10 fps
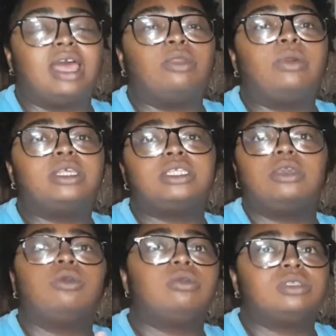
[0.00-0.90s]
I don't want to say
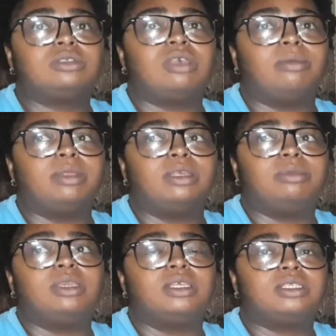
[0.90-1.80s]
host family
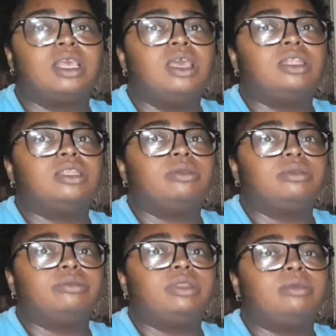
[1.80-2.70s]
because they
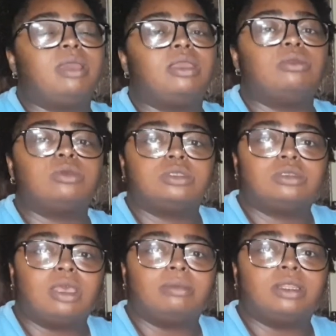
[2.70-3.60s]
weren't really my host
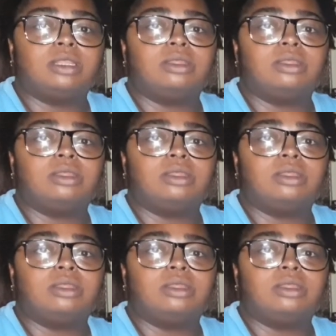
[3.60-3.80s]
family.